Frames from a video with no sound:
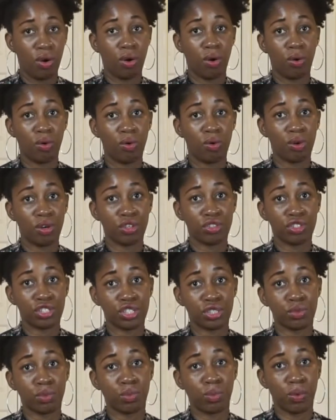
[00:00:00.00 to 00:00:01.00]
or
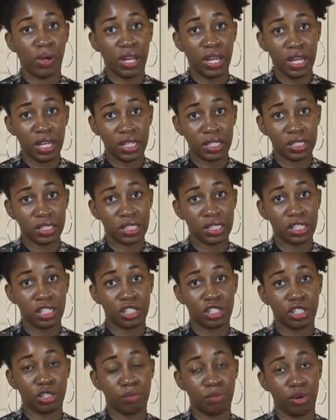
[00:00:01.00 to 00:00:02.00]
just wait
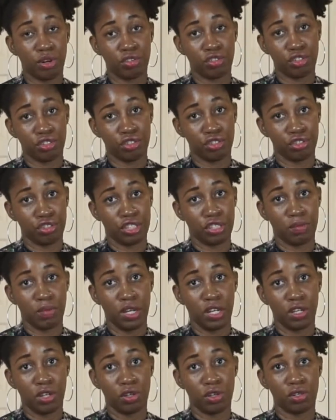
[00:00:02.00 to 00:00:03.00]
to purchase your
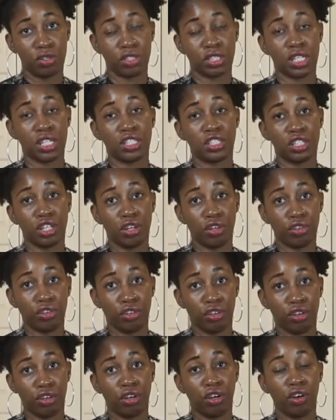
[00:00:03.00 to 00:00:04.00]
tomatoes until
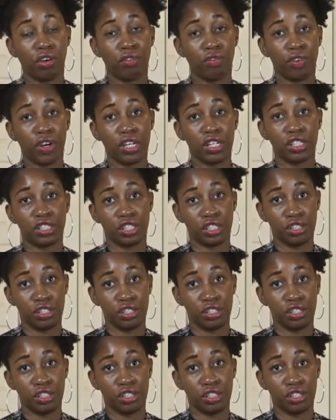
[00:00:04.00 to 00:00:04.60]
you're ready to